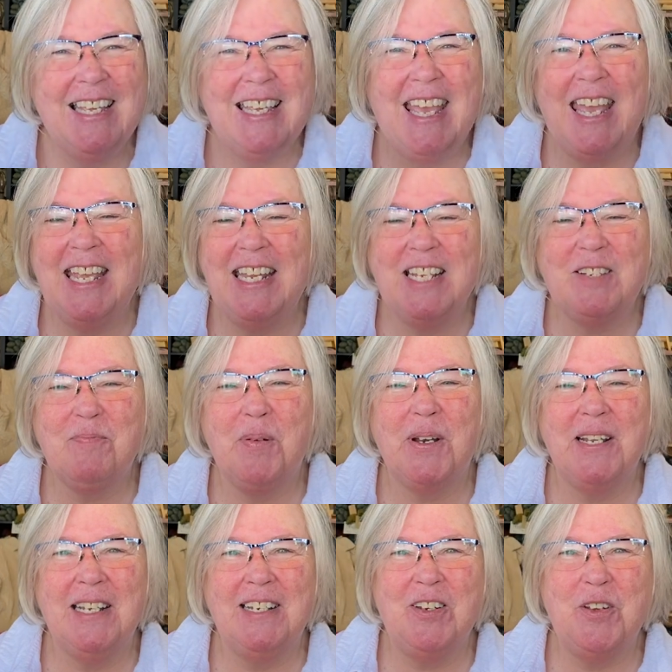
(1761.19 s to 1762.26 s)
Kate is
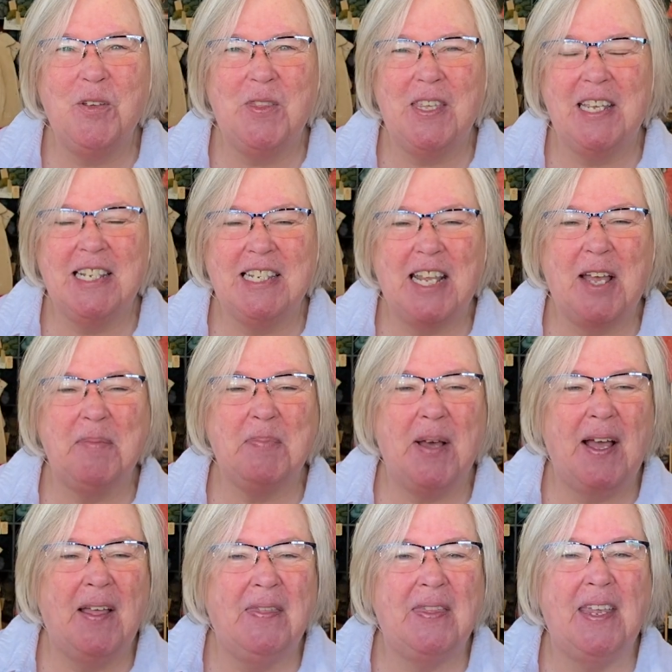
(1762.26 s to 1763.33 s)
putting new things up
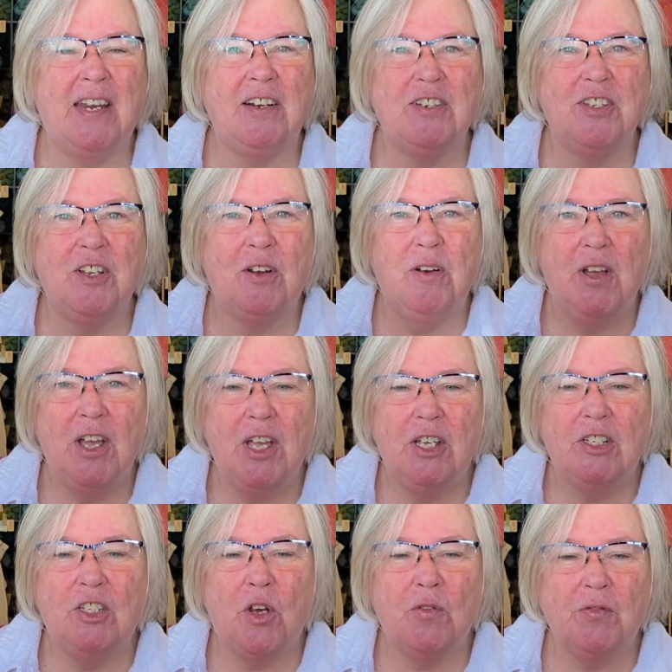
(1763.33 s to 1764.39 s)
on there. So
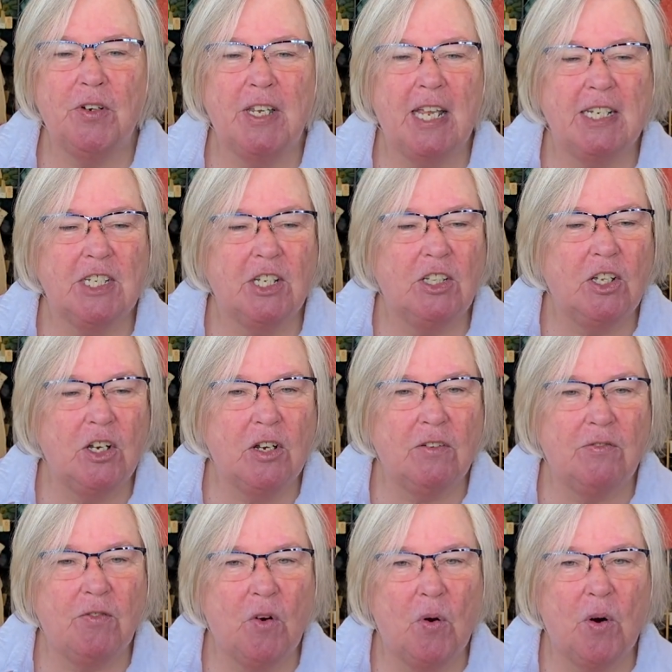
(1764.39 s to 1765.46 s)
don't forget to look
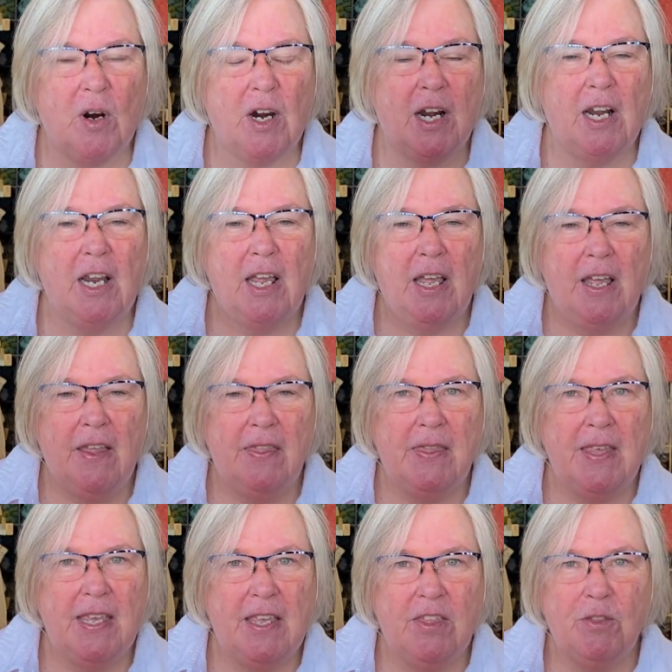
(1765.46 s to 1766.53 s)
for
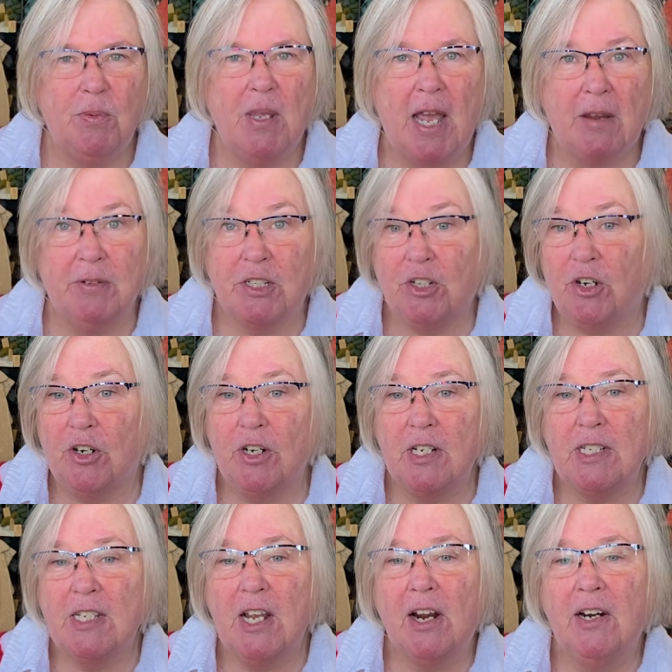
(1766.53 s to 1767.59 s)
the Three Irish
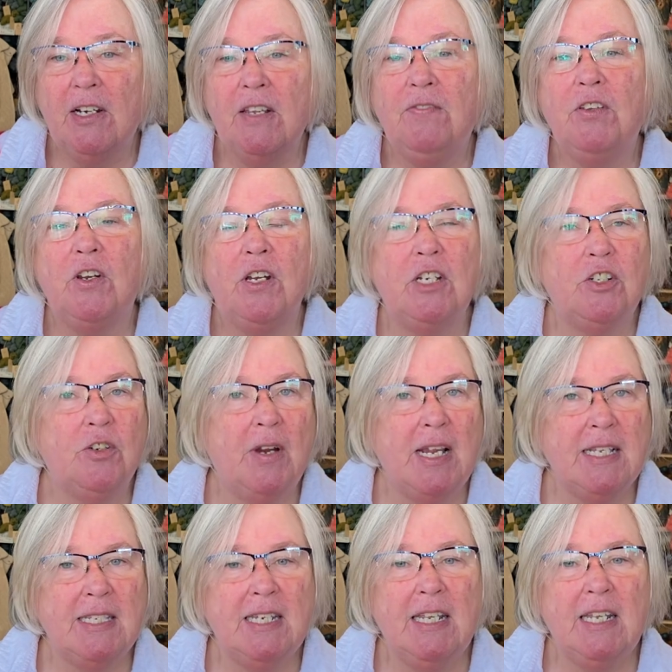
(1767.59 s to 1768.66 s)
Girls yarn if you're
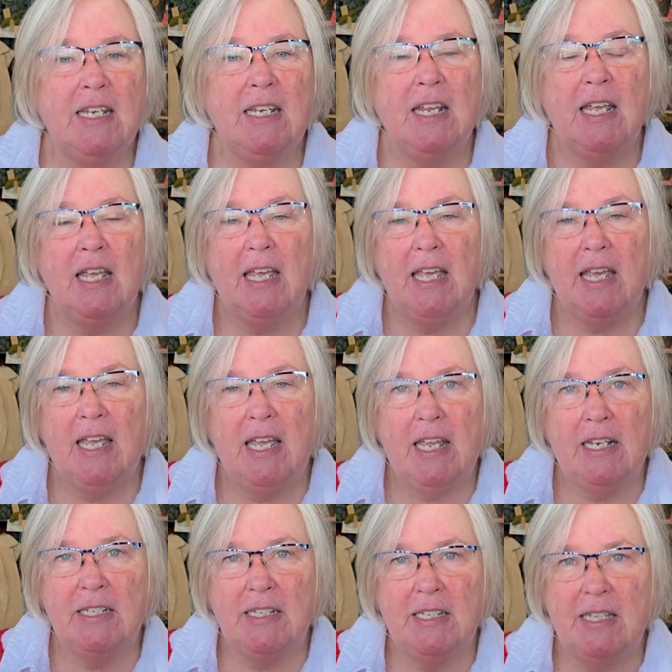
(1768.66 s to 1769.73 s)
interested,
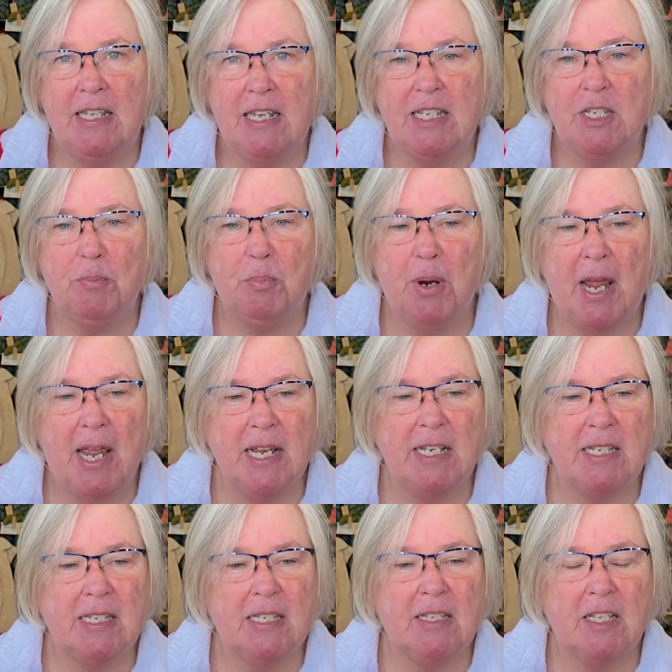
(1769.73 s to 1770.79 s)
and the
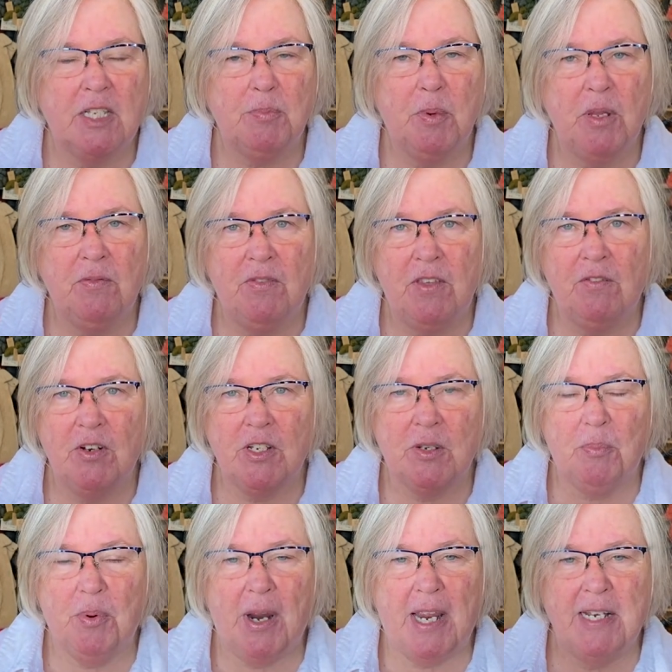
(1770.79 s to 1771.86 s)
Spring Fever
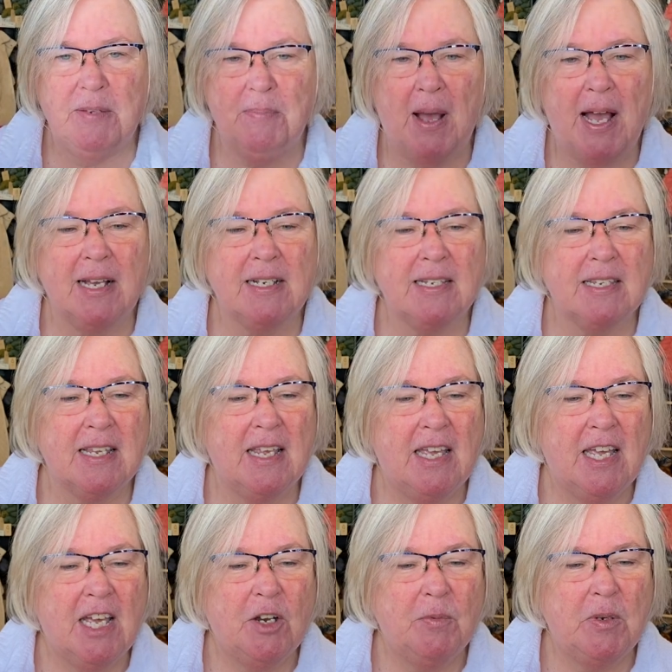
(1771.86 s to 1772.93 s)
surprise box.
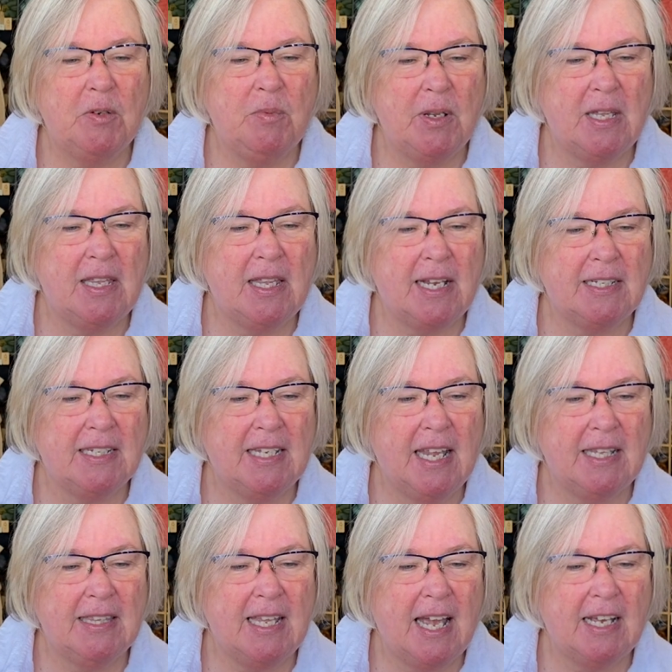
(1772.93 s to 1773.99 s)
We'd really like to
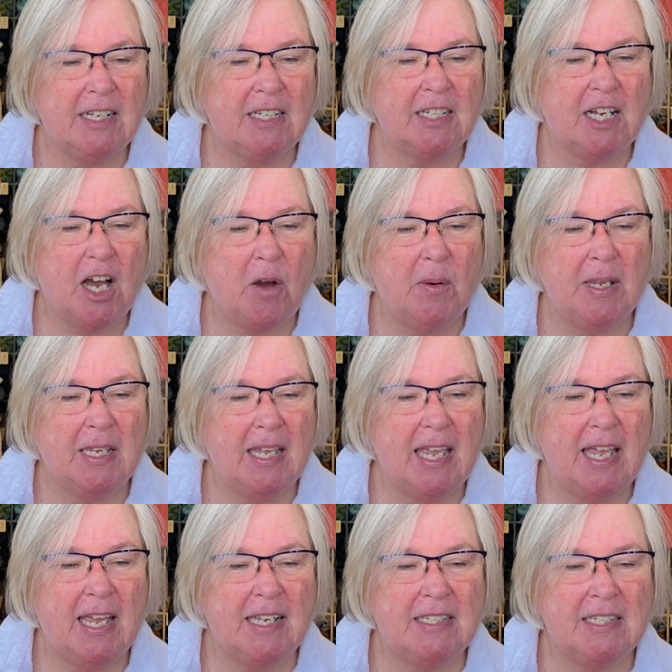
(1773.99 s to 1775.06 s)
get that going.
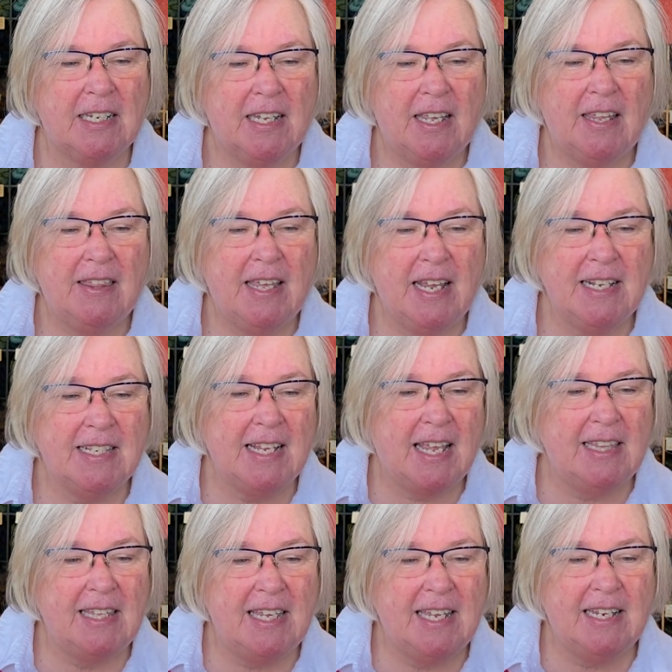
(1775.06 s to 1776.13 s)
And thanks,
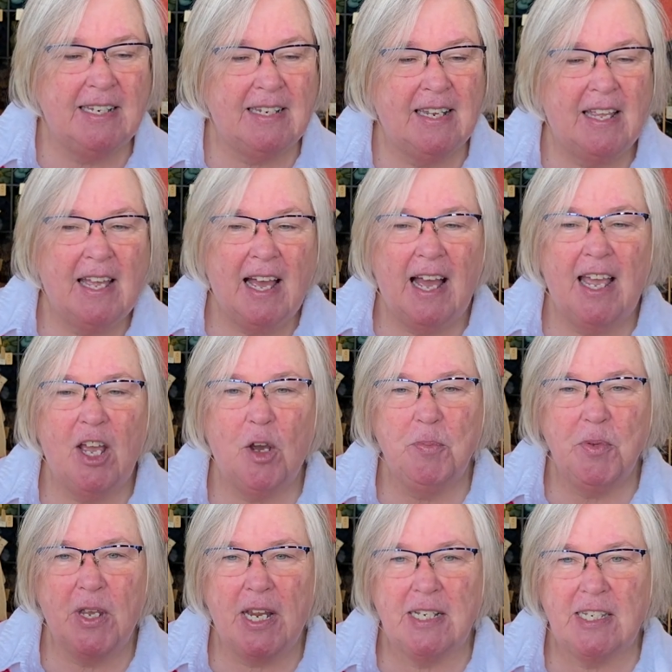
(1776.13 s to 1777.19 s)
Eileen. I hope
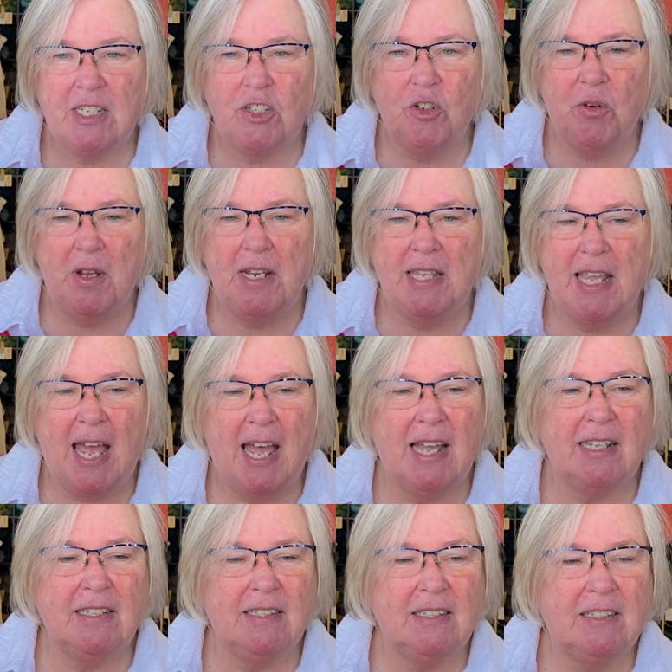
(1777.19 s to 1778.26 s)
you guys enjoyed
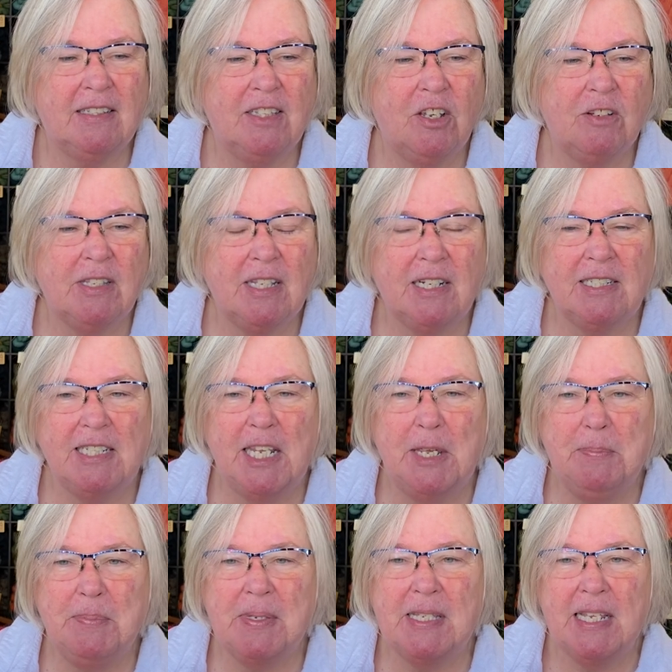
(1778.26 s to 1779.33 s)
those little
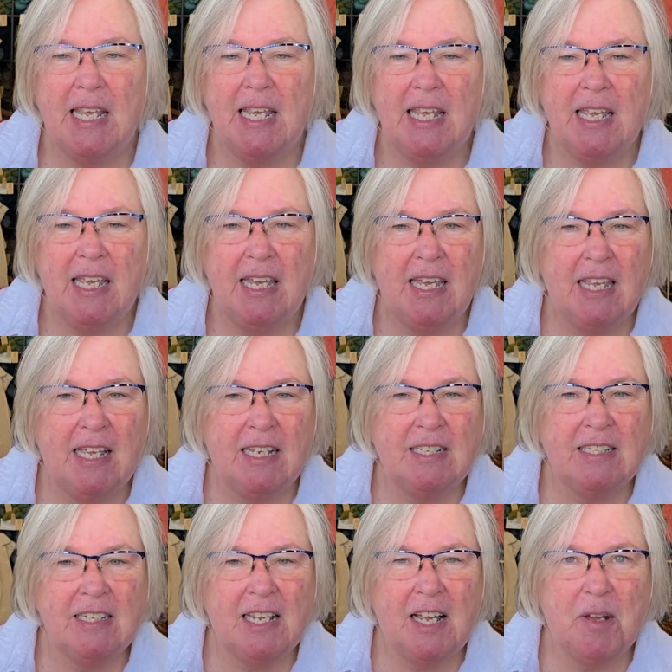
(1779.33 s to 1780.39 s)
tips.
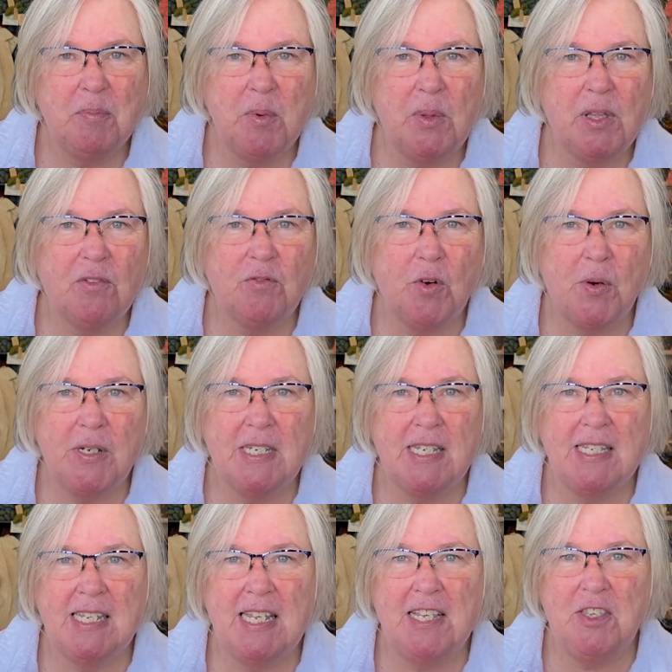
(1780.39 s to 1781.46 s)
And we look forward to
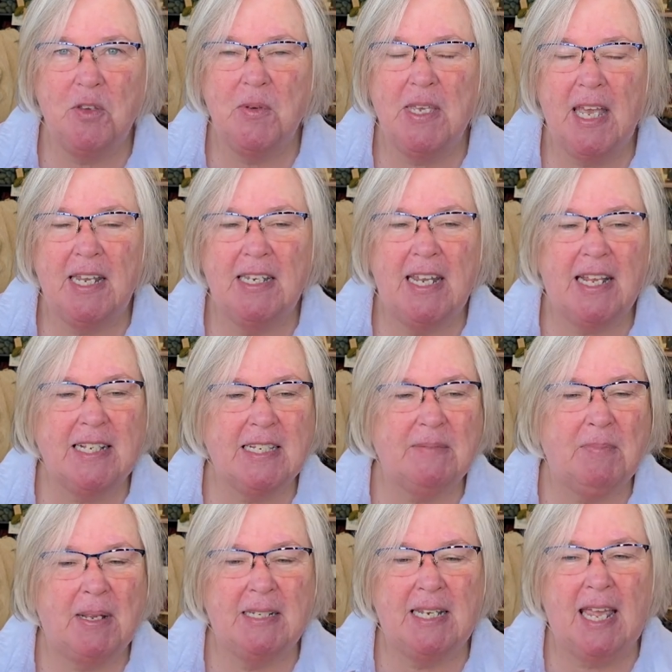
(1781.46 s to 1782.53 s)
seeing you again next
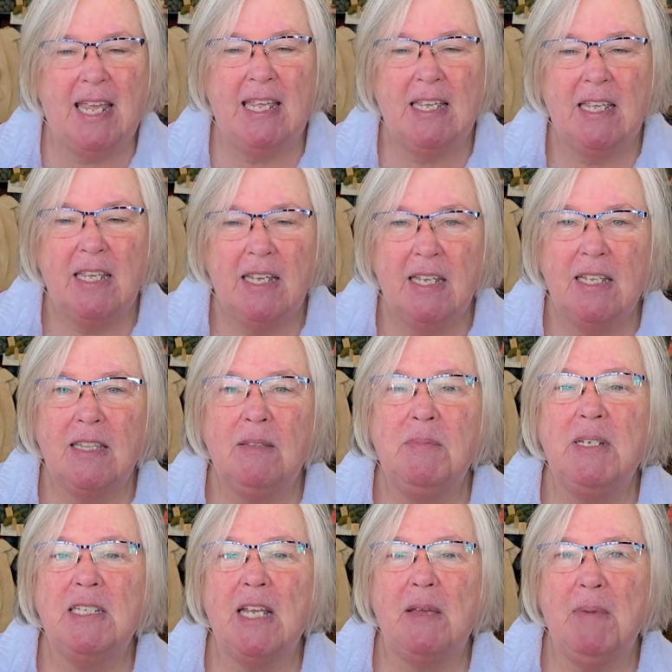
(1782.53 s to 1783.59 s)
Monday. In the
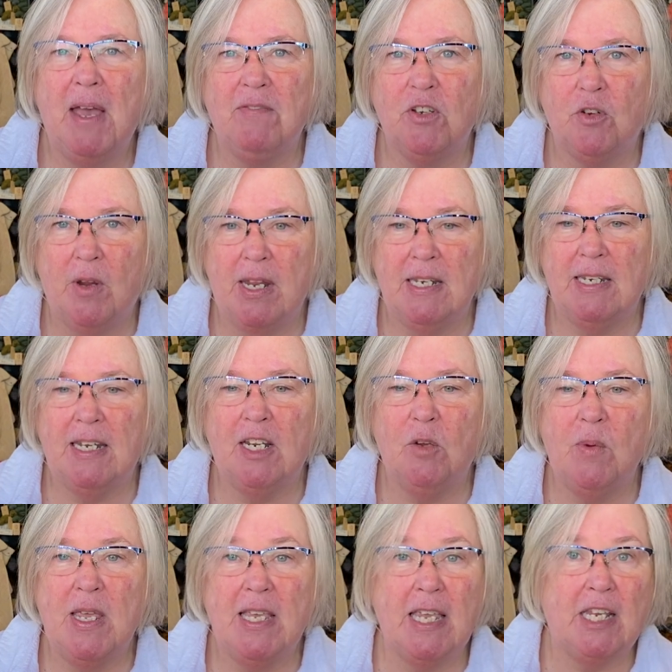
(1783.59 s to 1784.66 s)
meantime, have a great knitting
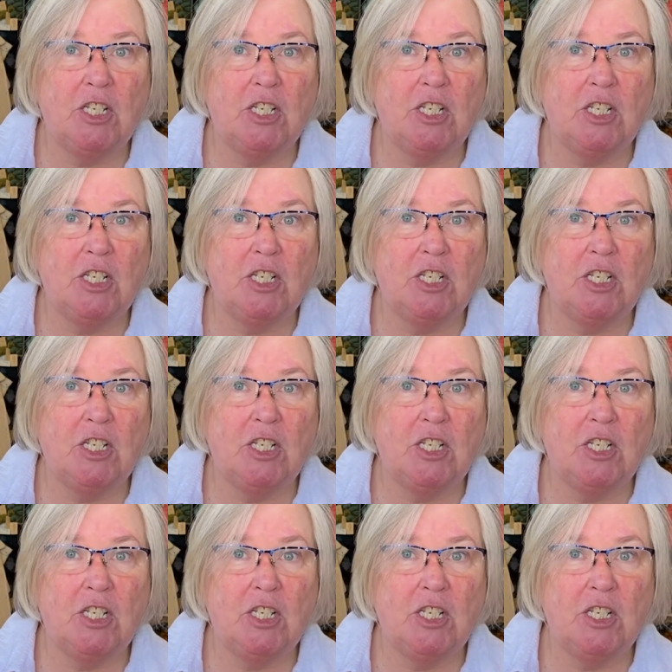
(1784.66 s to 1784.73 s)
week.